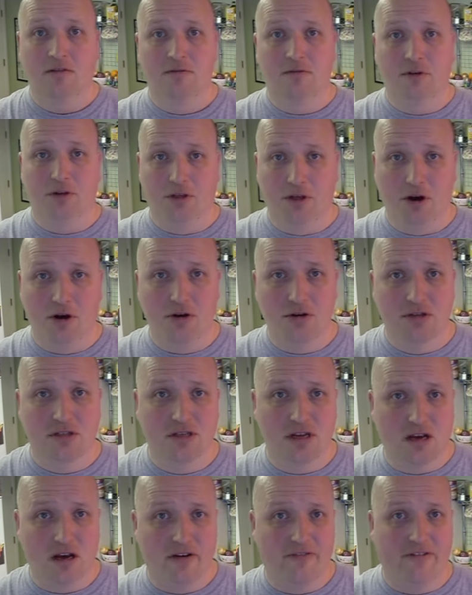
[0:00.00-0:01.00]
For
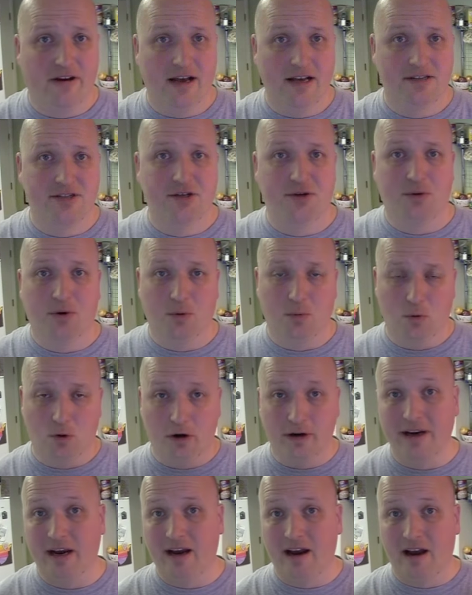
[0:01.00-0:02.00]
those of us who are
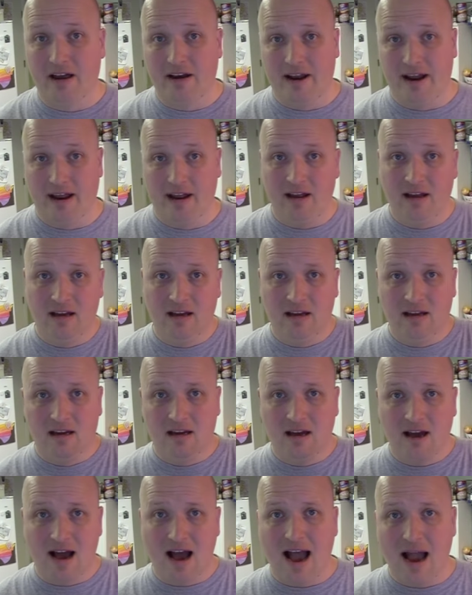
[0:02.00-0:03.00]
working on a
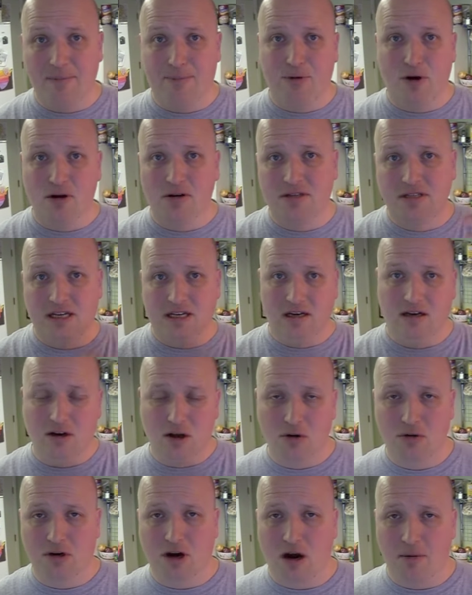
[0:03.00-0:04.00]
high-protein,
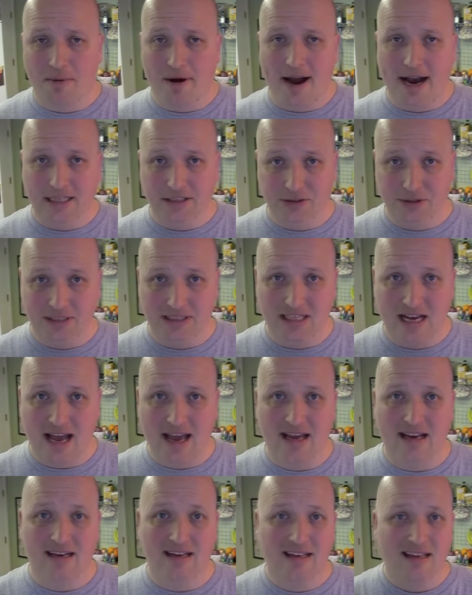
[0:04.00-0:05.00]
low-carbohydrate
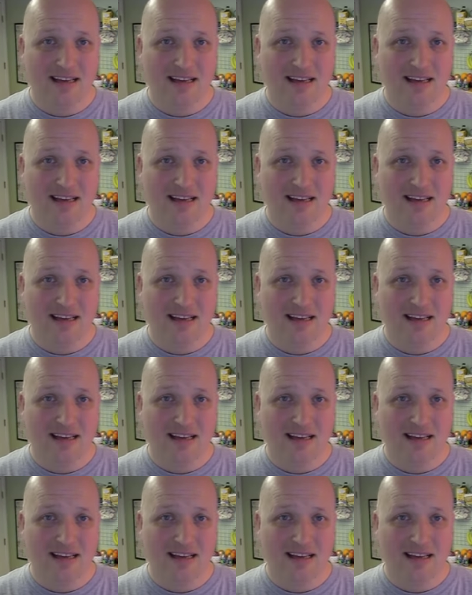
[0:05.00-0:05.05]
diet,